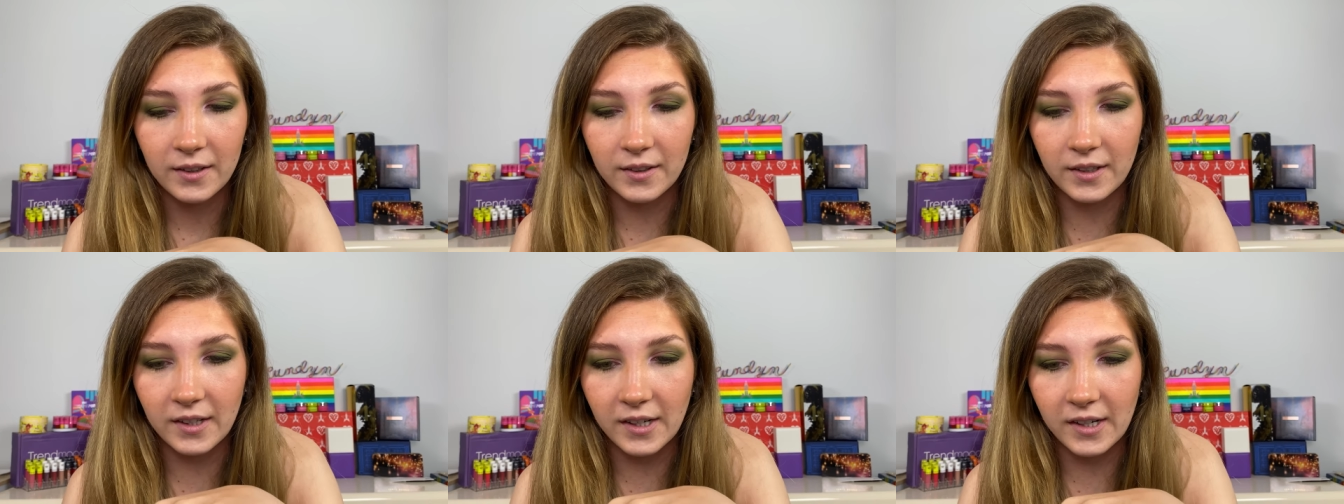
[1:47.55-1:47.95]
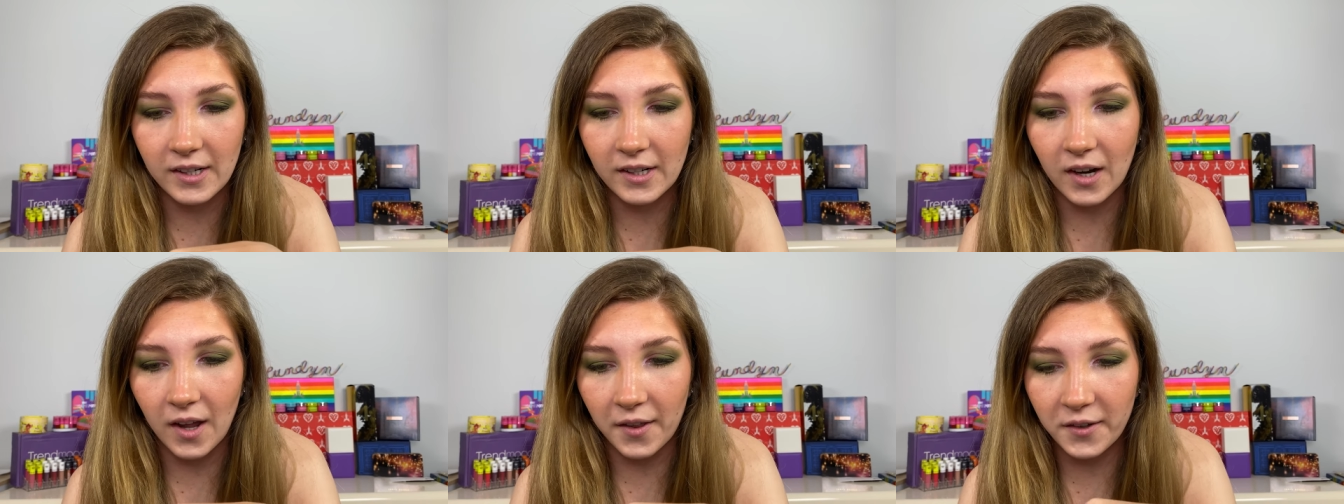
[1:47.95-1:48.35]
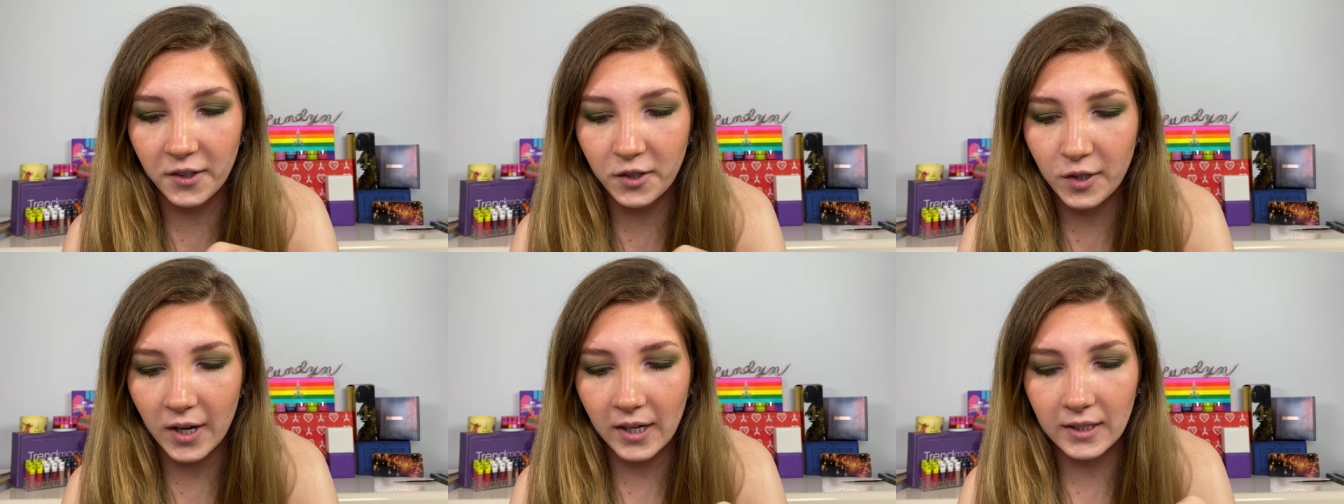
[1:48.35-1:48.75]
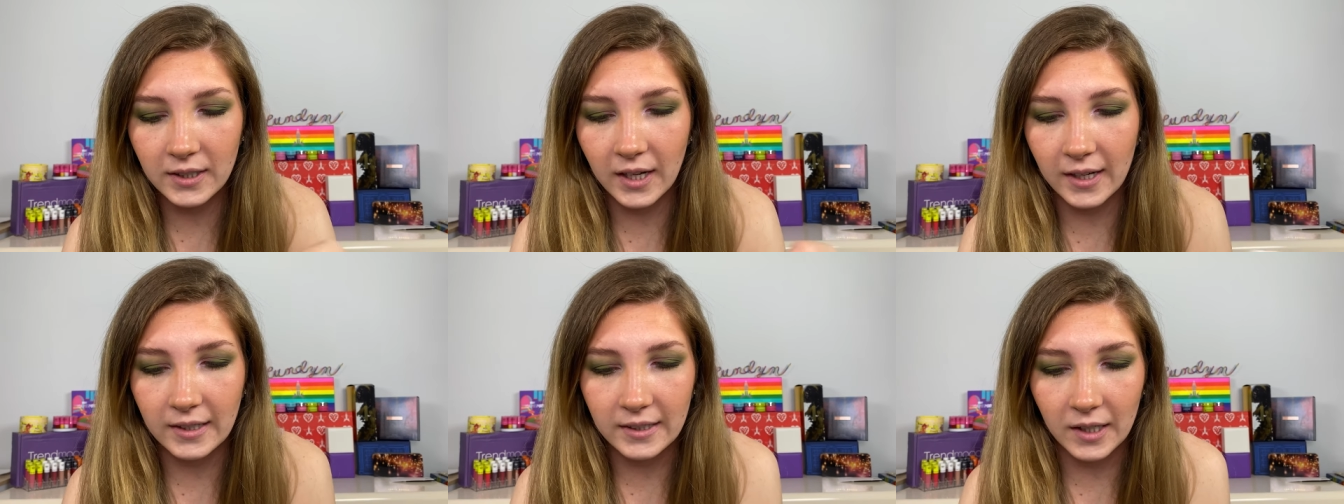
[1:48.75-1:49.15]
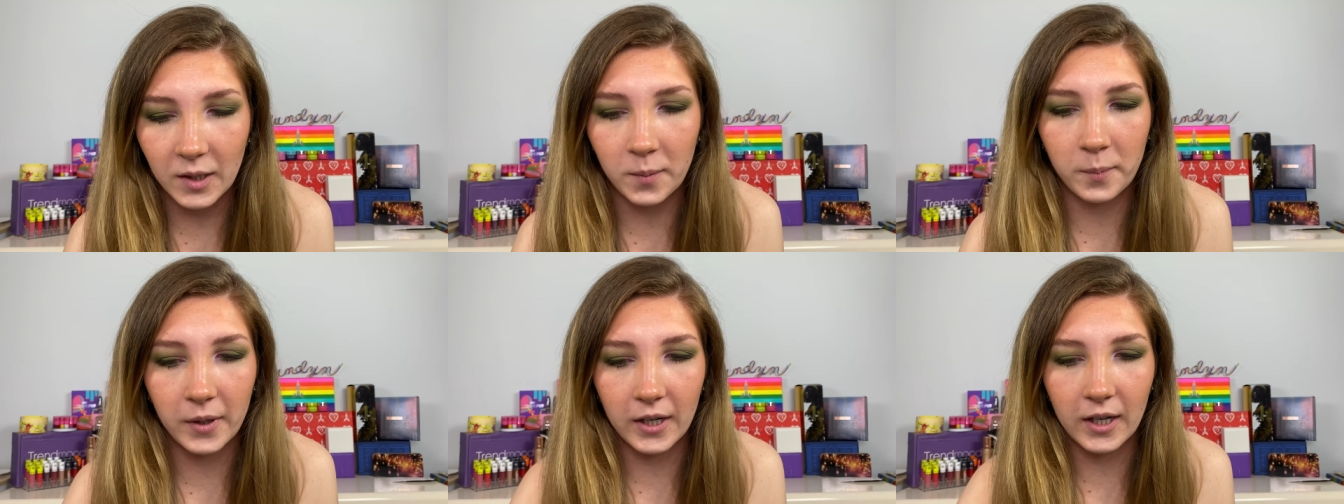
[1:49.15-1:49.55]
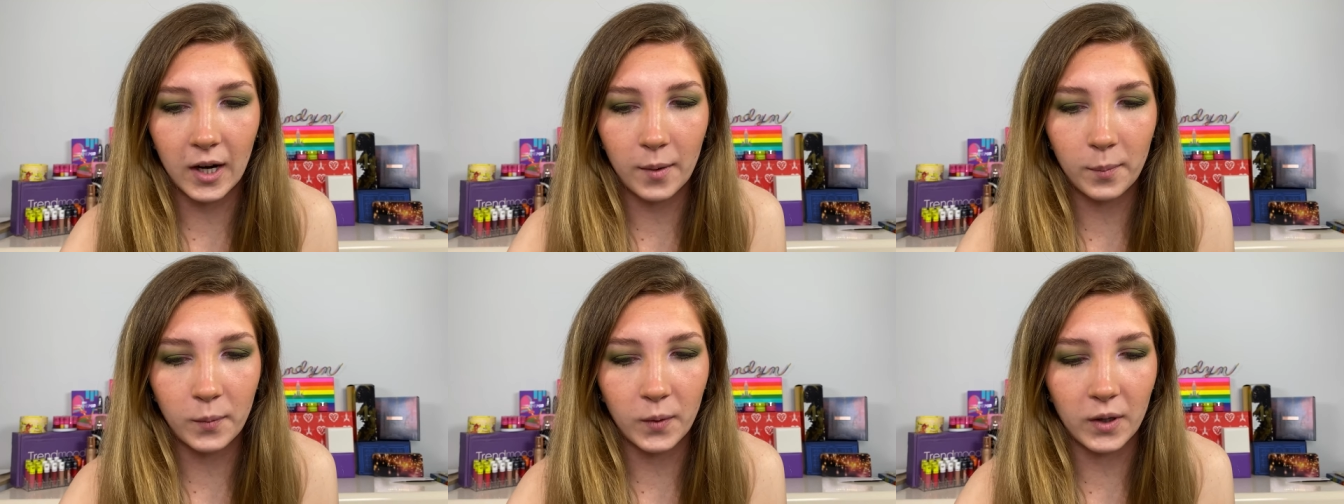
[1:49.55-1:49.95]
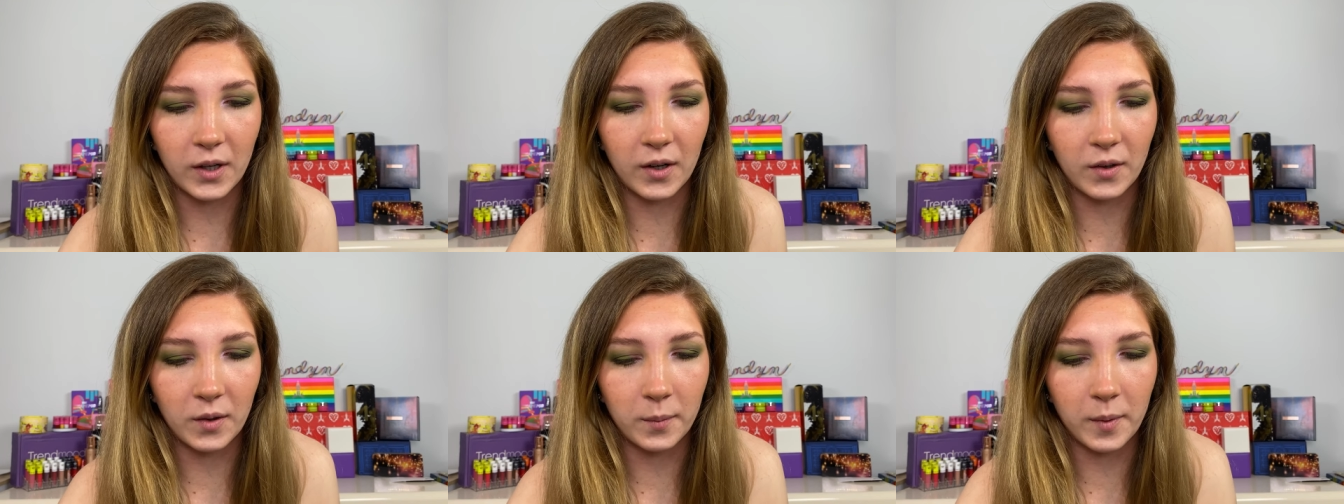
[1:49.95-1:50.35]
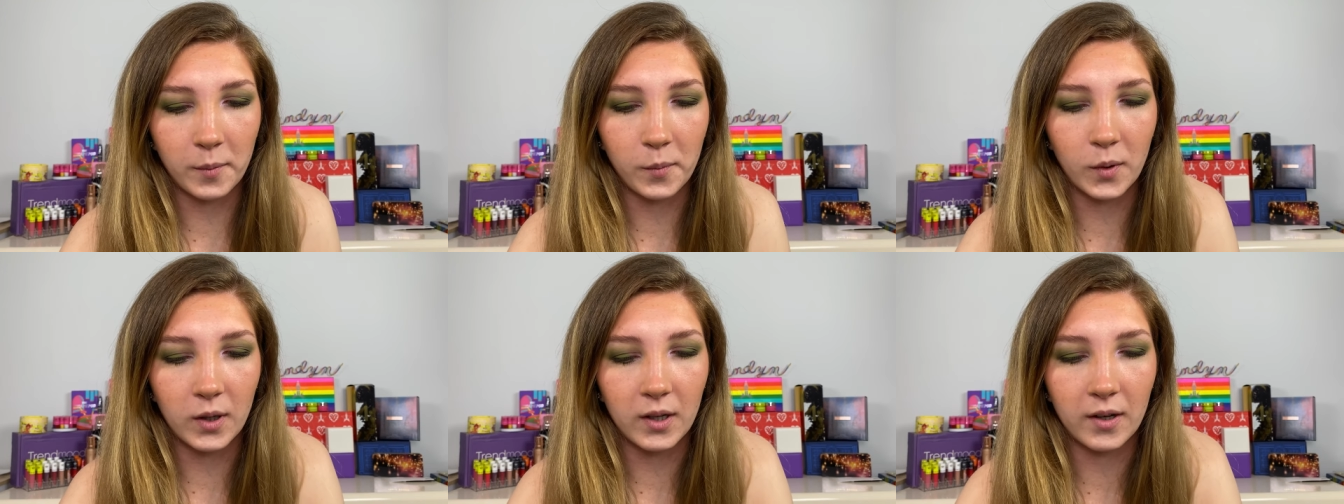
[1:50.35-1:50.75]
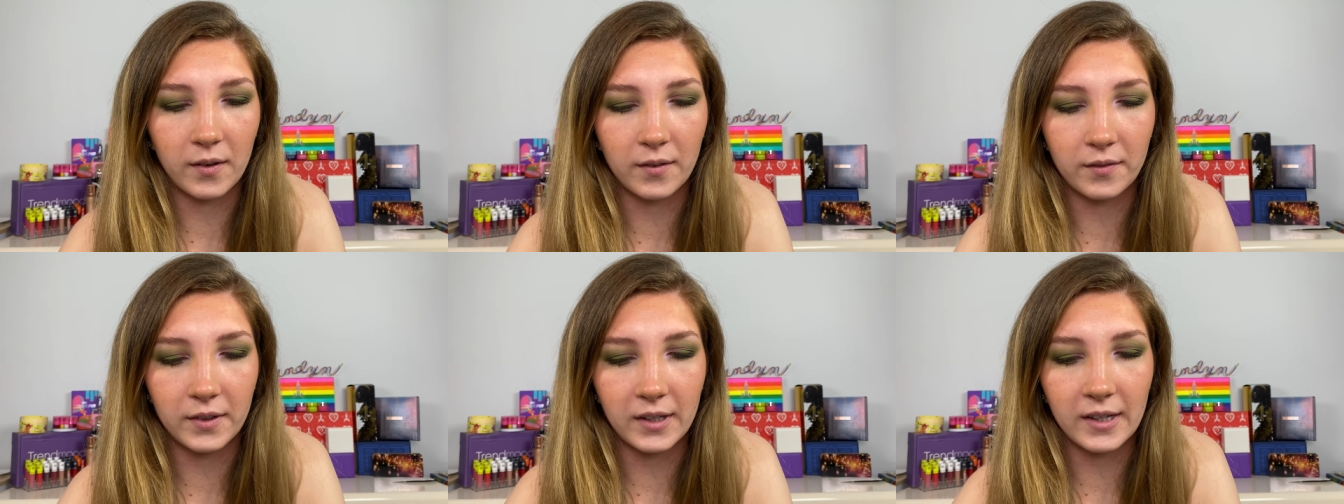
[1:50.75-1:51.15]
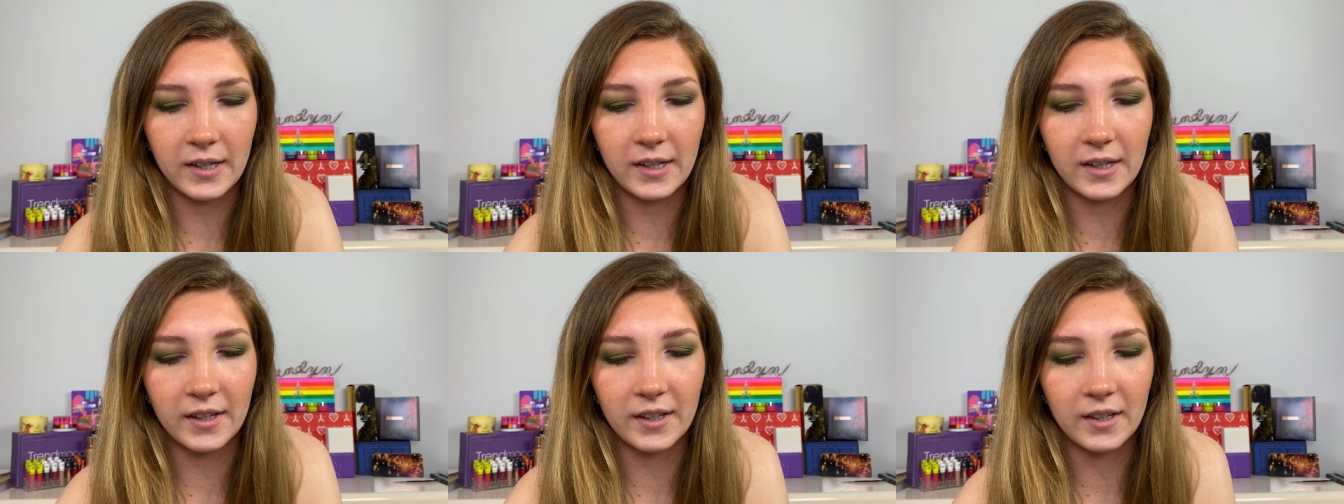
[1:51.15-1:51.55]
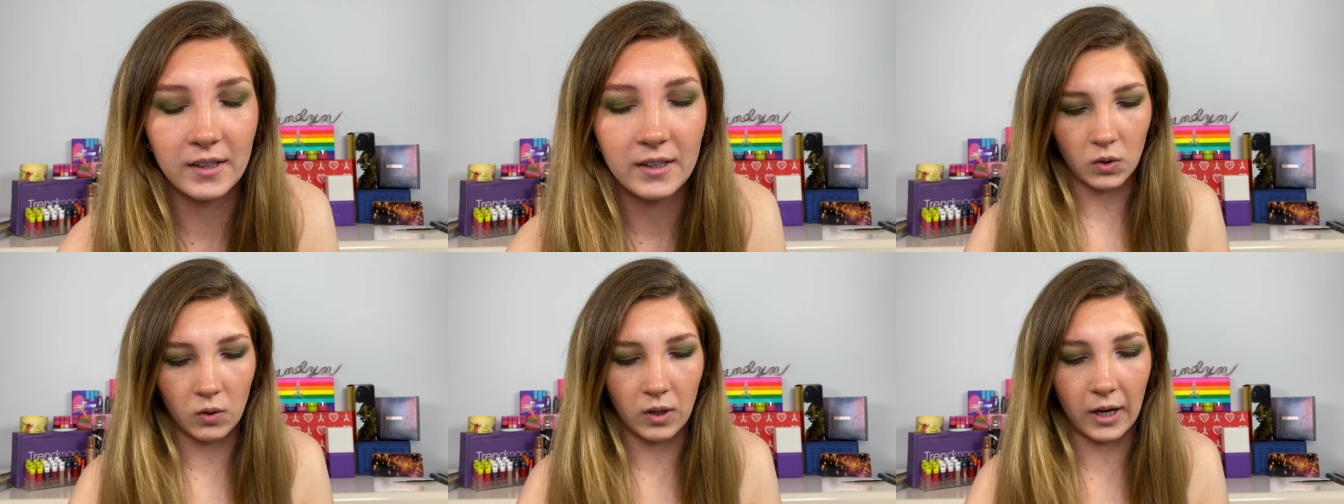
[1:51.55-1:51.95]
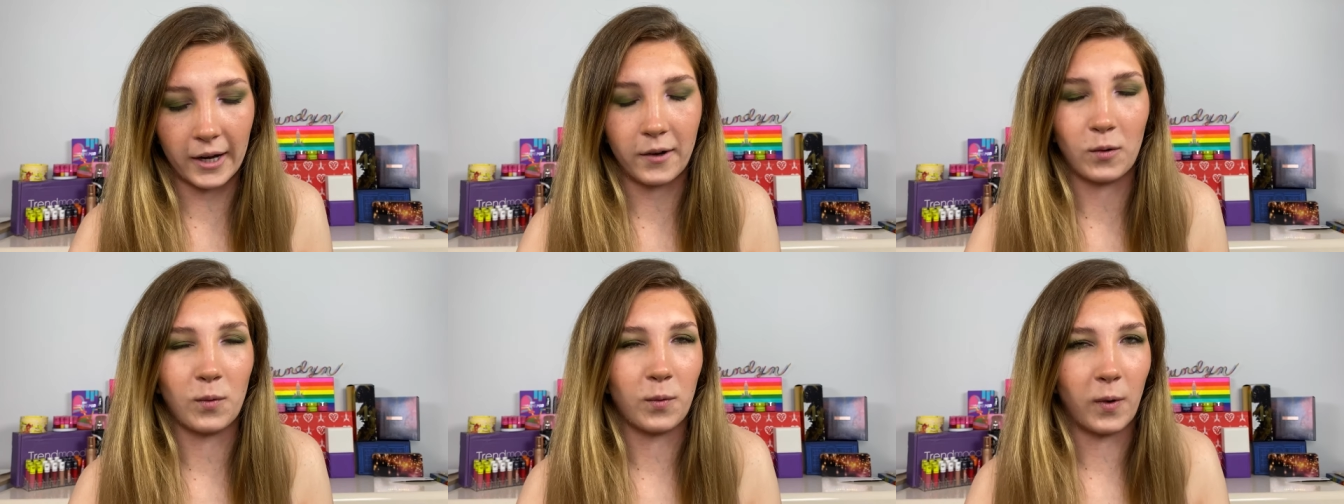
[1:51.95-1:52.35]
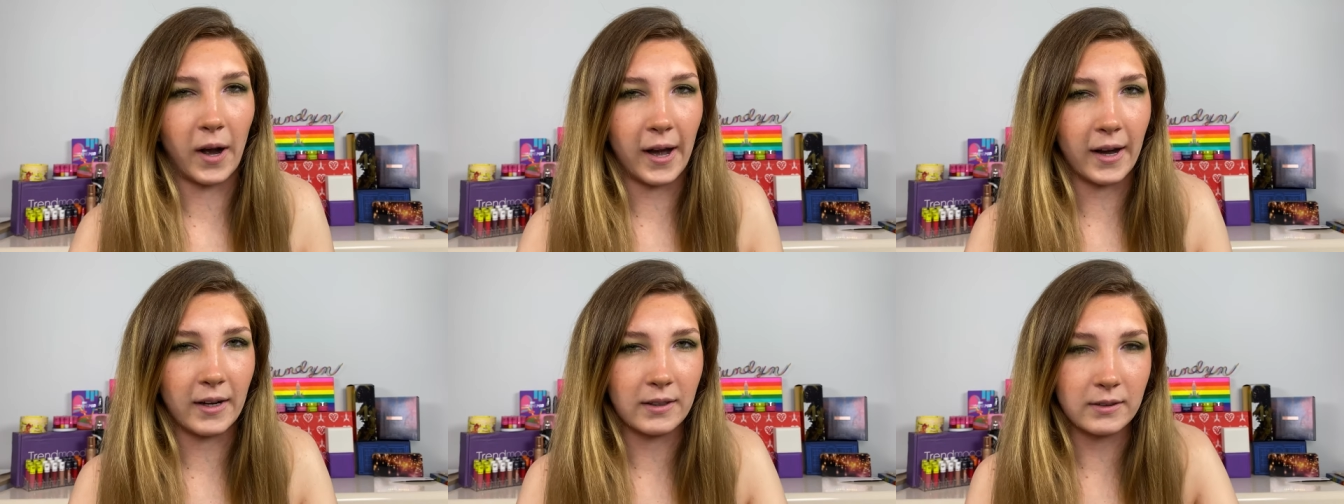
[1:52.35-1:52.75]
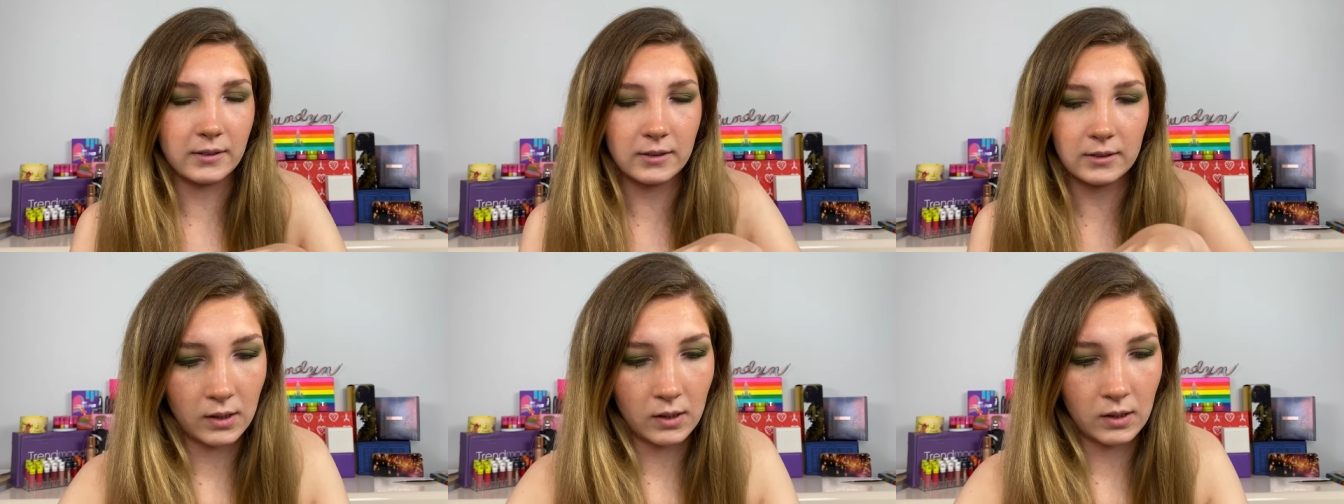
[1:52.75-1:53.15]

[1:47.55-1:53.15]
The other shades that I didn't pick up were a little bit more of the, or like reds.